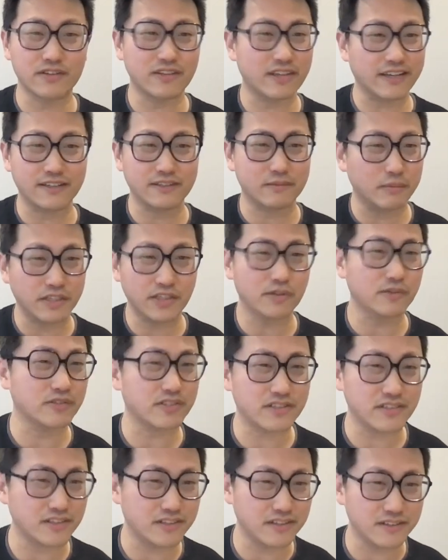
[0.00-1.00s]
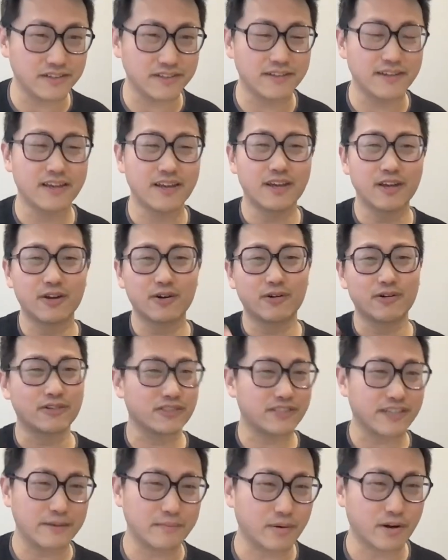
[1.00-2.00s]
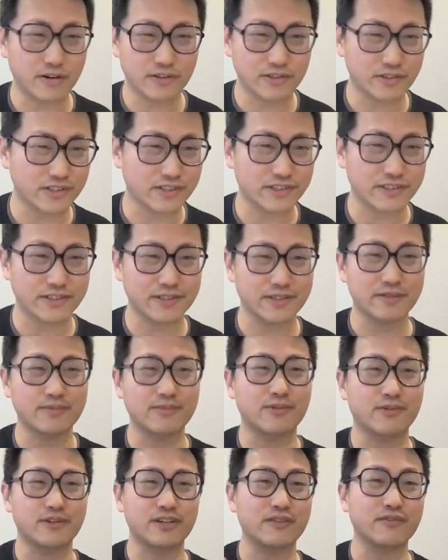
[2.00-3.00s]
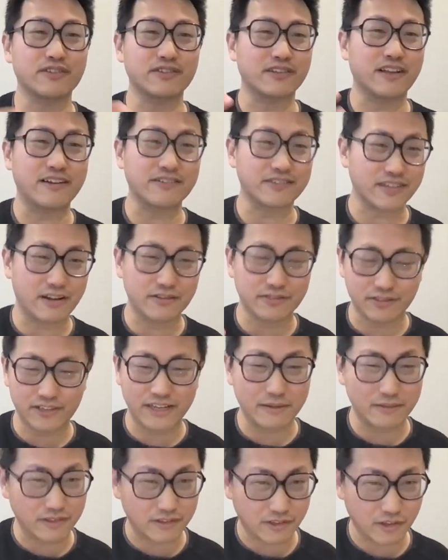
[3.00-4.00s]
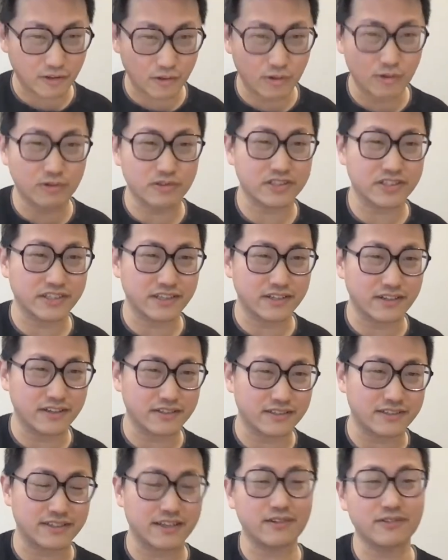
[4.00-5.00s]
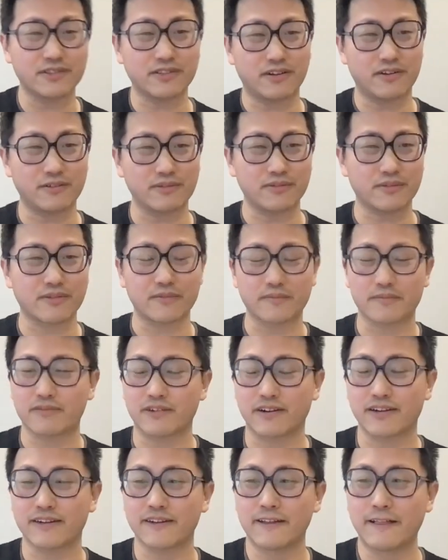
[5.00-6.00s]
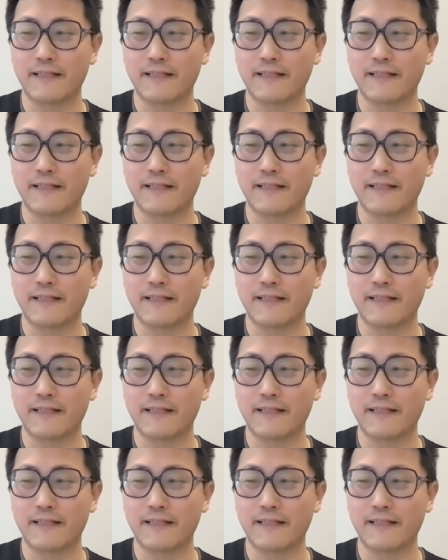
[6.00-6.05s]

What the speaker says: like a POC or design partnership, or even down the line closing a sales call with them, right?